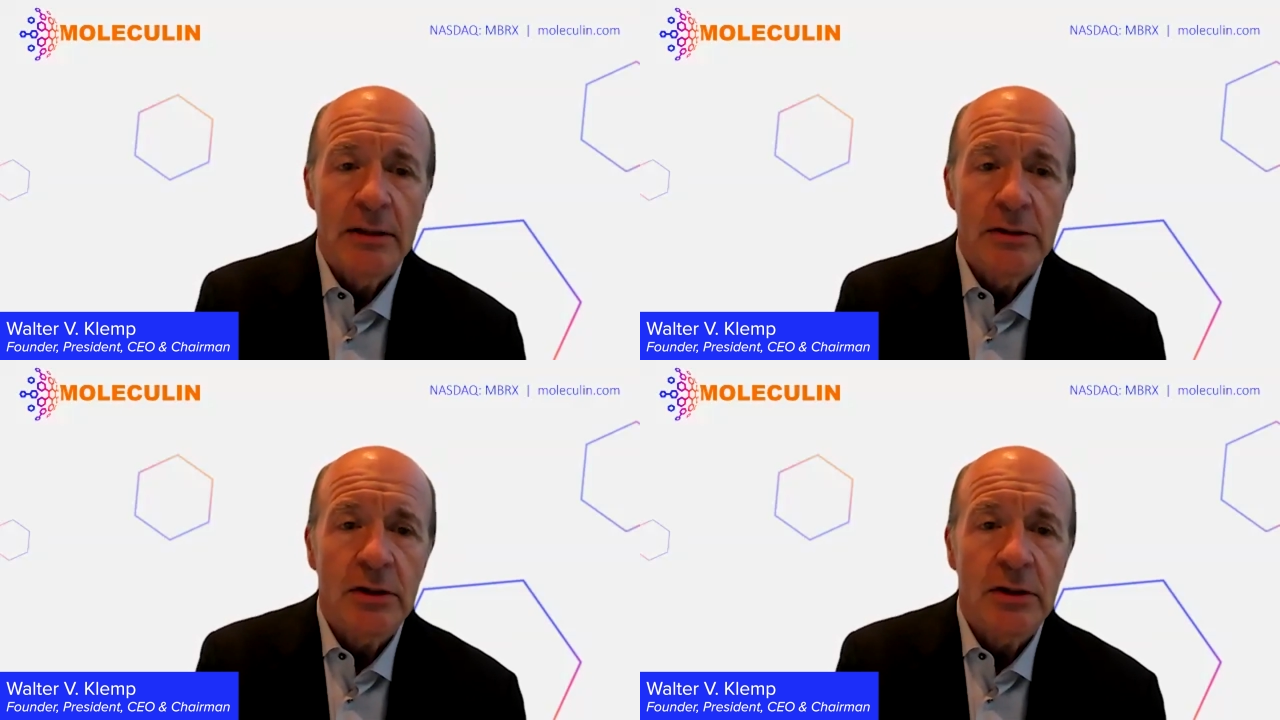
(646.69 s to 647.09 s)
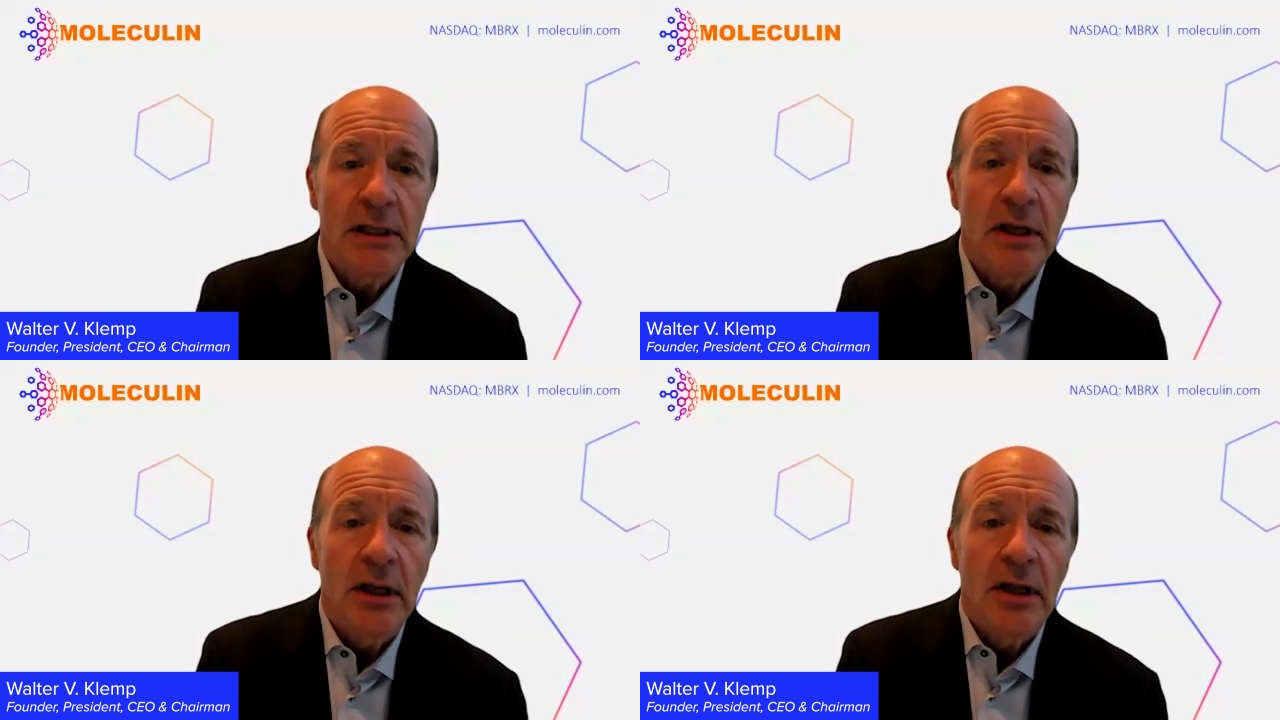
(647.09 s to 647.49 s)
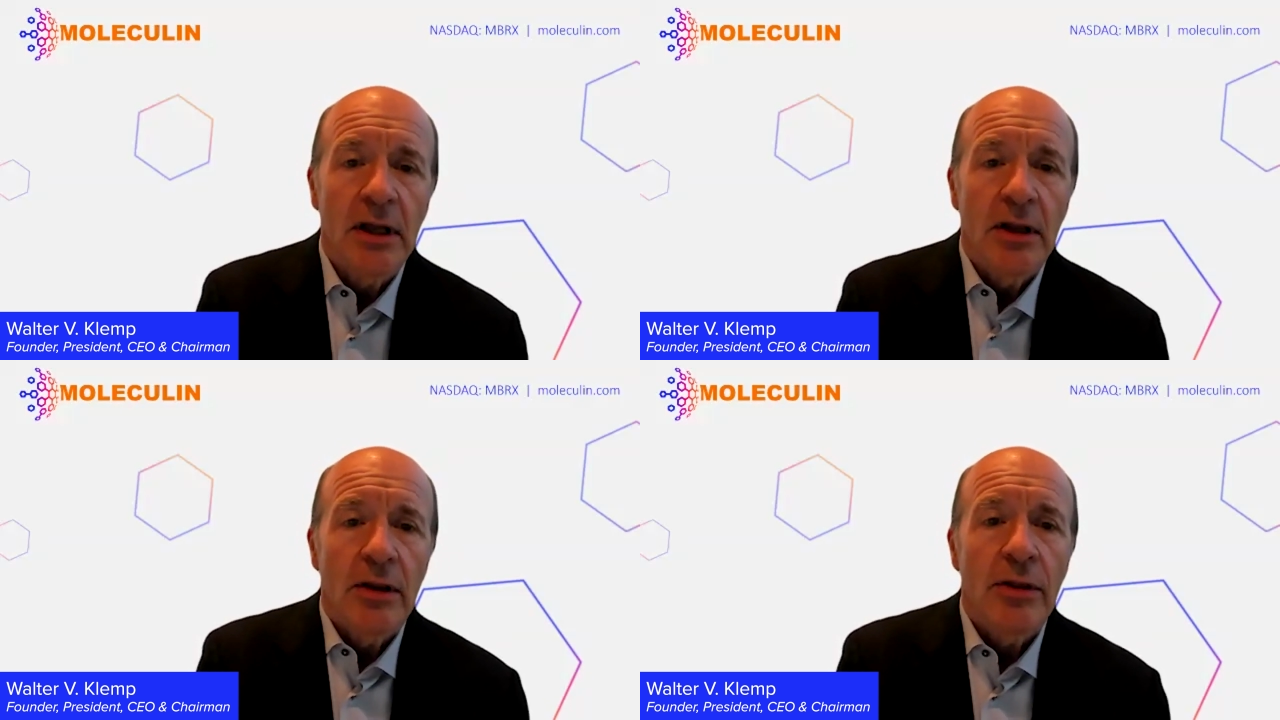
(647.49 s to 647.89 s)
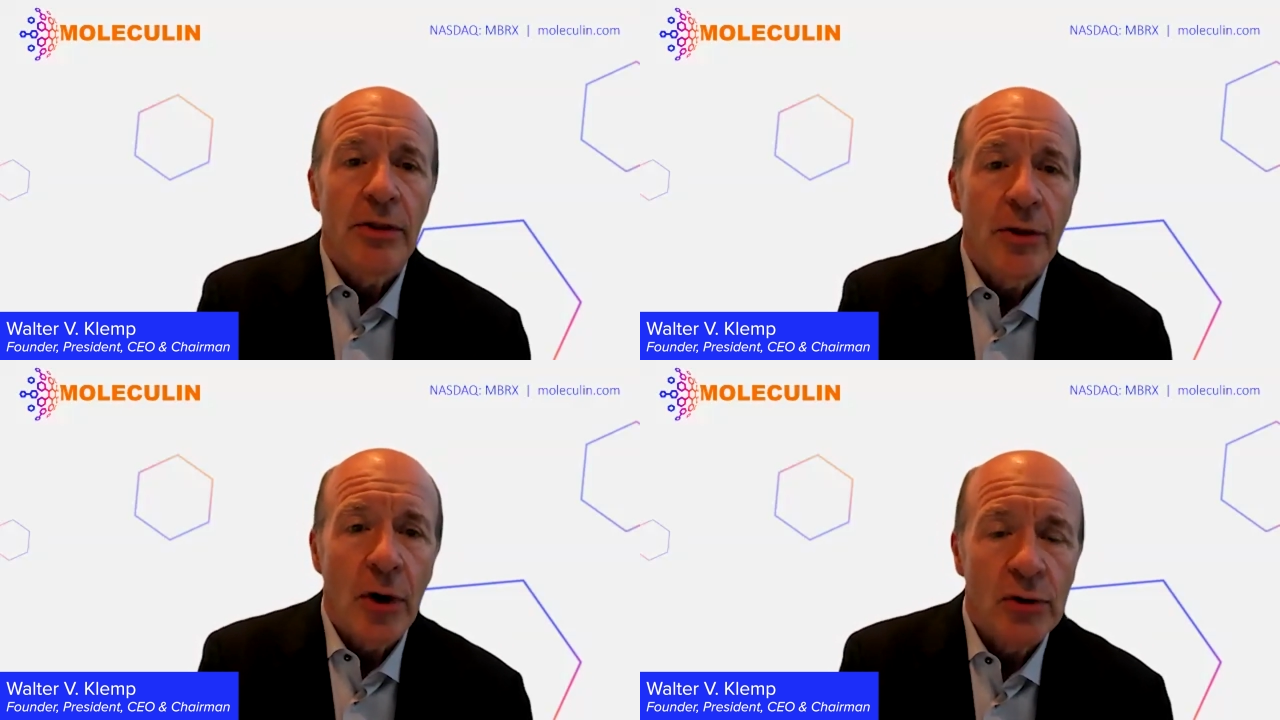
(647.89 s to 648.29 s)
Janine,
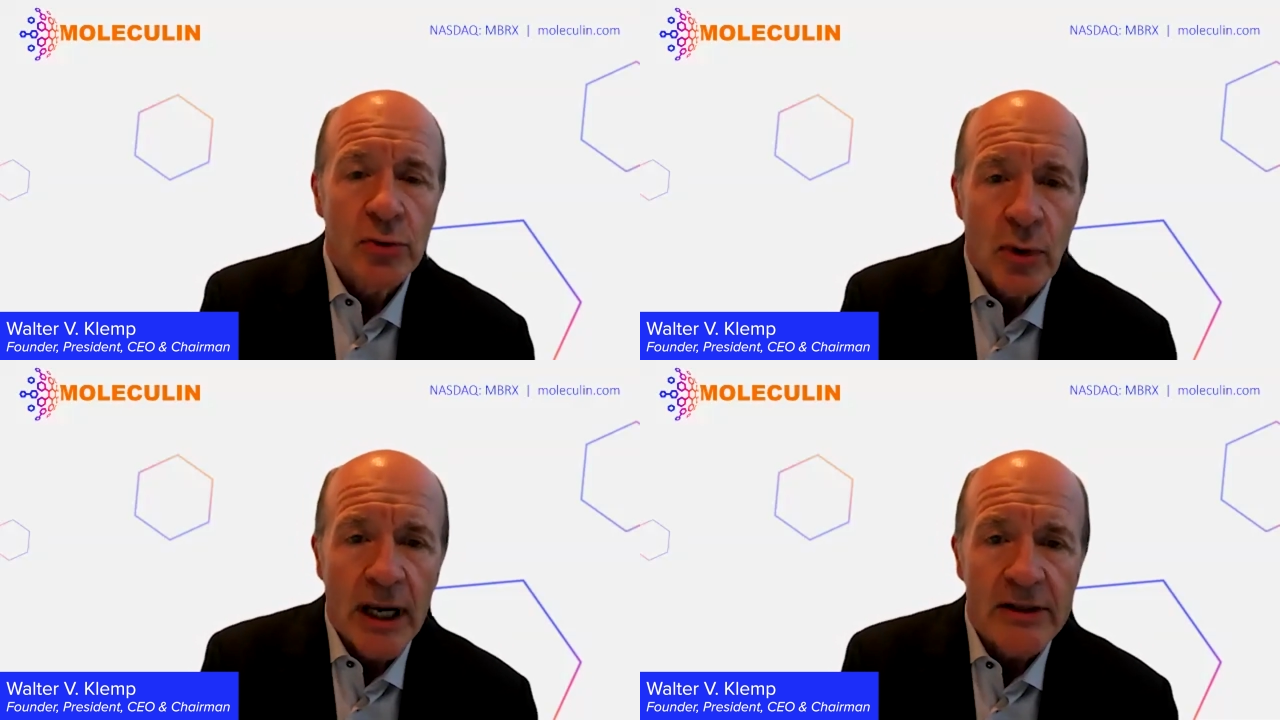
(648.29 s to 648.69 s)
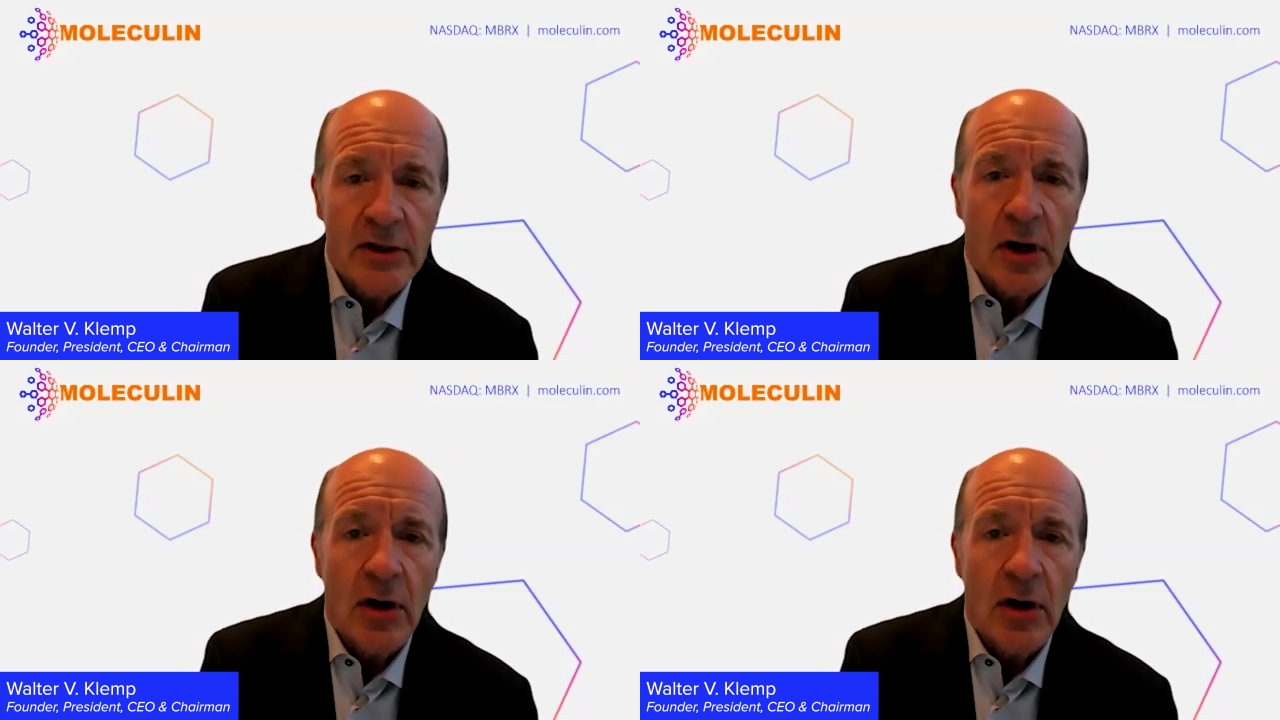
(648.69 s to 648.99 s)
those rates